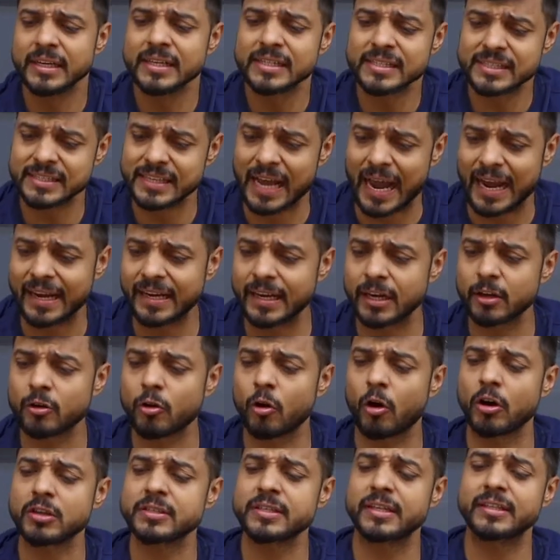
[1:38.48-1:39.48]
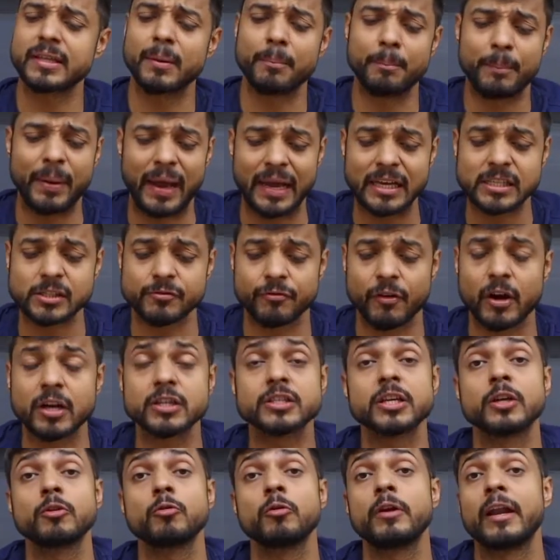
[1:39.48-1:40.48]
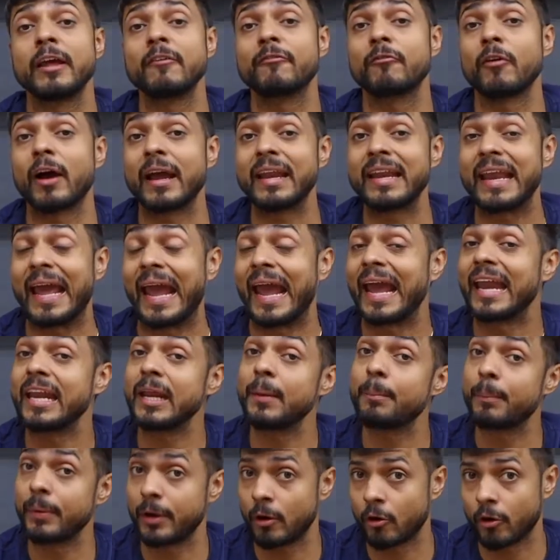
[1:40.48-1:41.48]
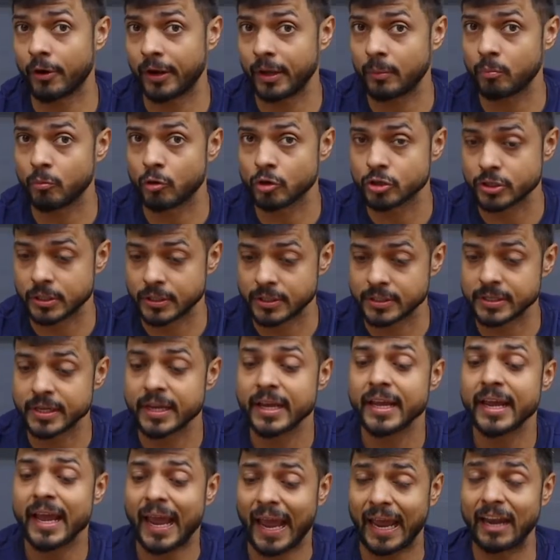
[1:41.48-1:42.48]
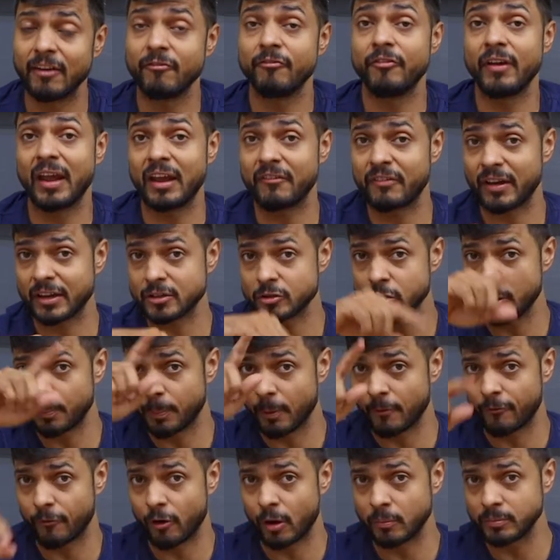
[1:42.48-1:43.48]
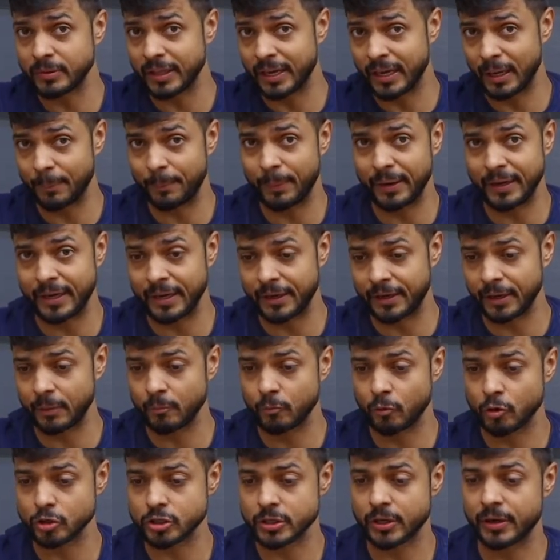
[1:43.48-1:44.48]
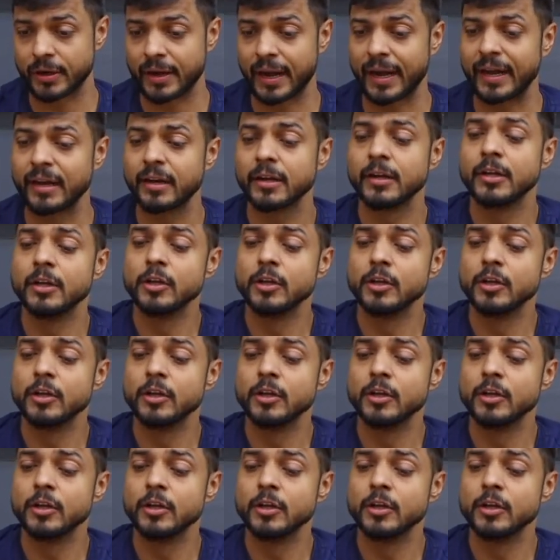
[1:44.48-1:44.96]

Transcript: Sine and cos are the best function to define any periodic motions, and wave actually perform the repeating motion, right?